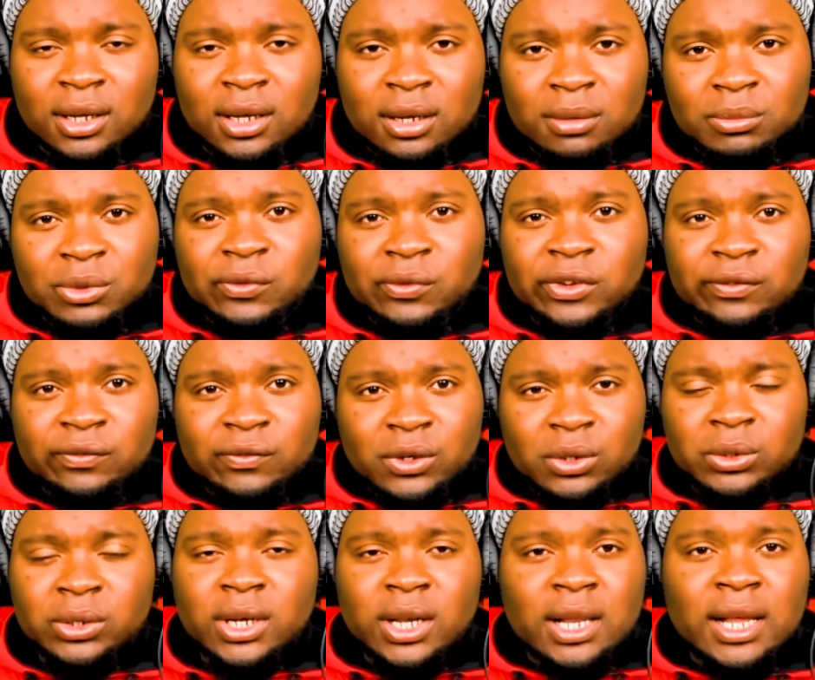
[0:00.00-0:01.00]
moving
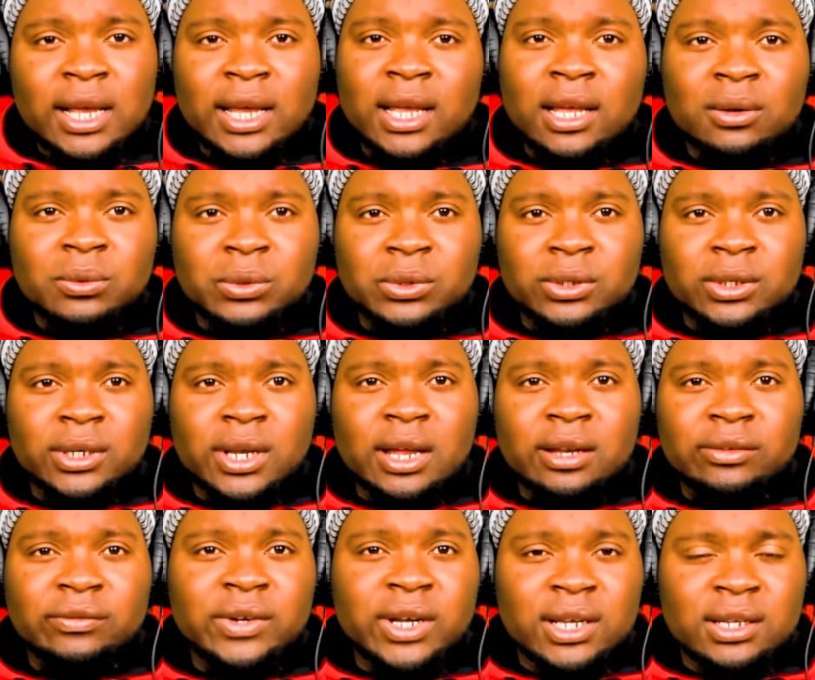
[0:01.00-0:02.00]
forward, I wouldn't
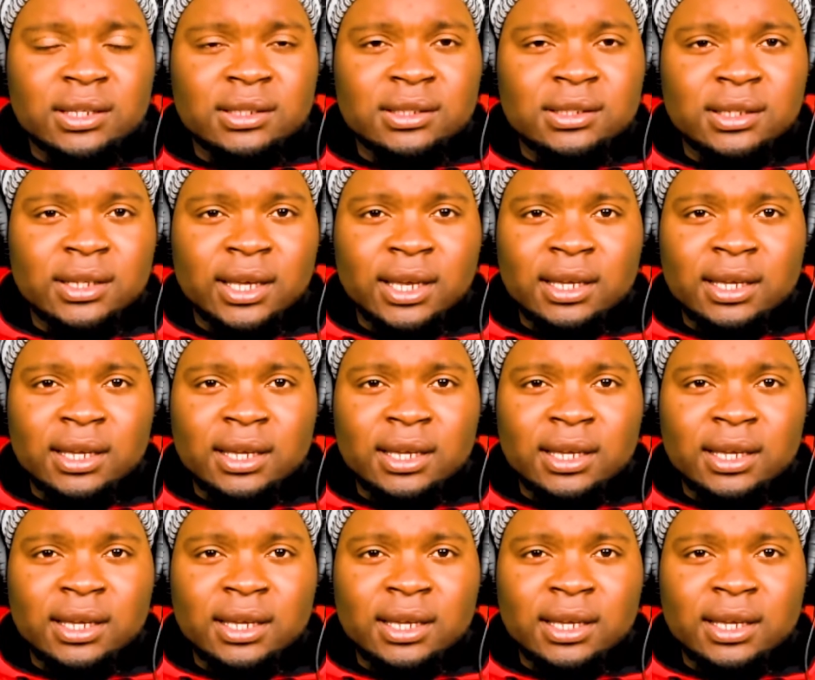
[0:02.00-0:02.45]
advise